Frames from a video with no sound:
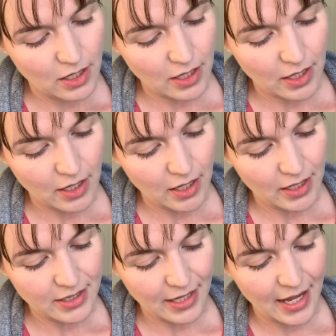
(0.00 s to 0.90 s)

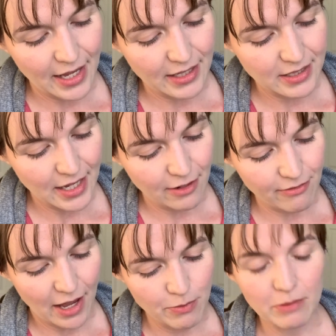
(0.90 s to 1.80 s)
and it's a hand-dyed
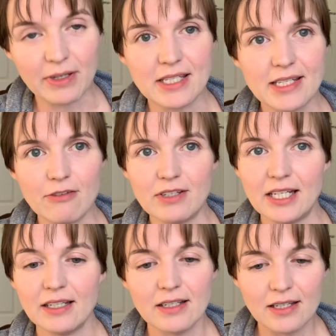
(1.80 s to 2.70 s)
fabric by Stephanie.